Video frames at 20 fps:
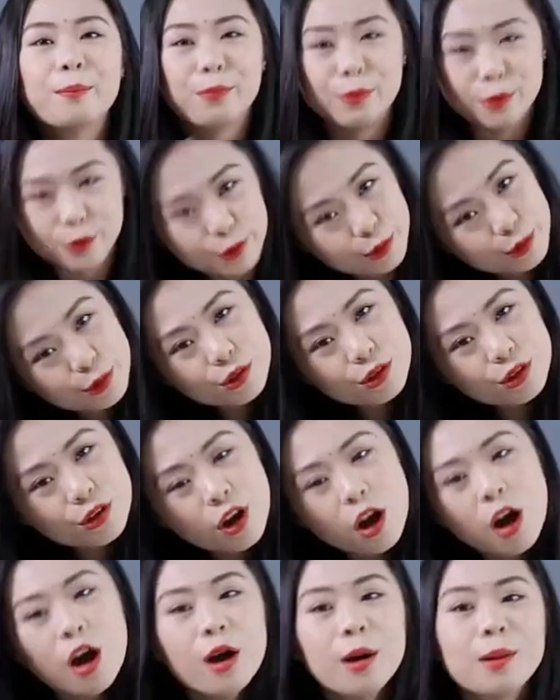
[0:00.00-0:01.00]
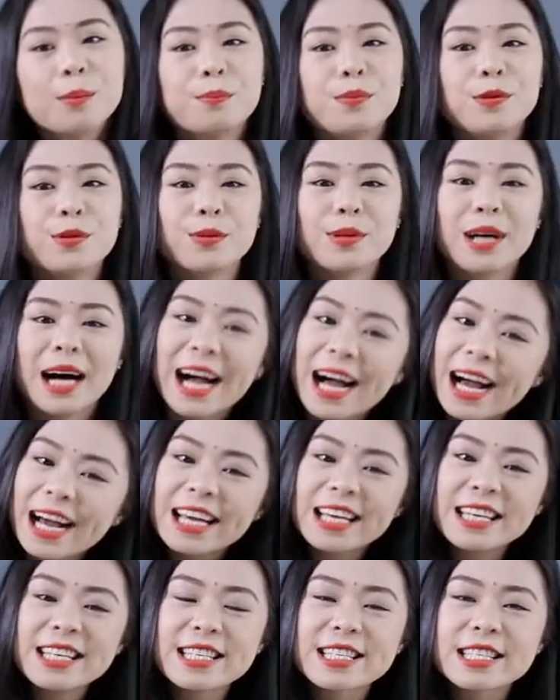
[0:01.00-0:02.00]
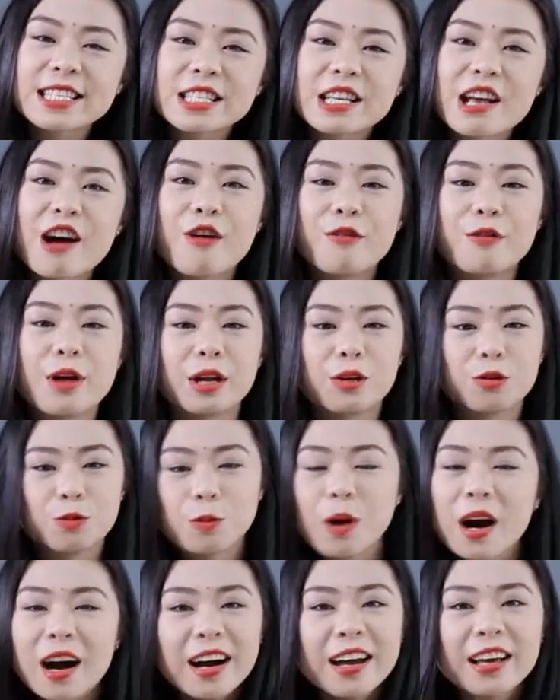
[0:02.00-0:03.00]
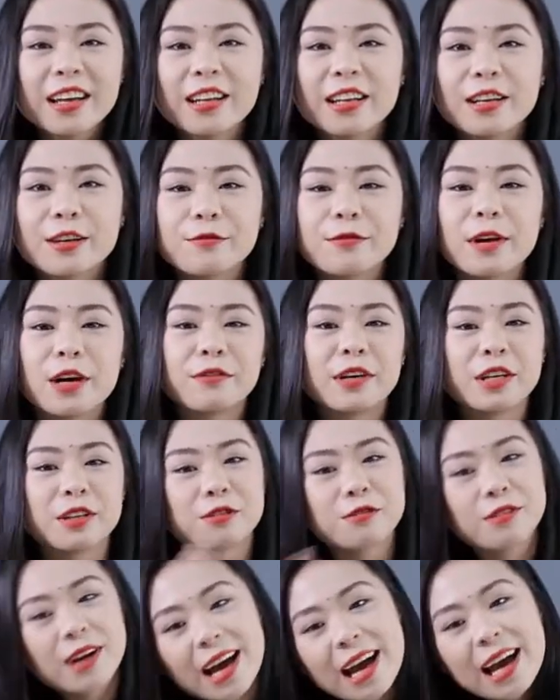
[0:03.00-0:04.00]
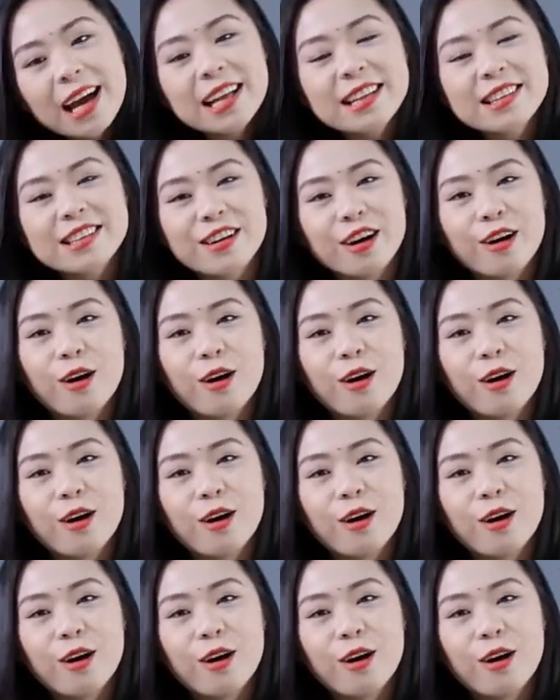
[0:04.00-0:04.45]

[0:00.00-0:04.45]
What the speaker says: blue, blue ice, red wine, velvet red,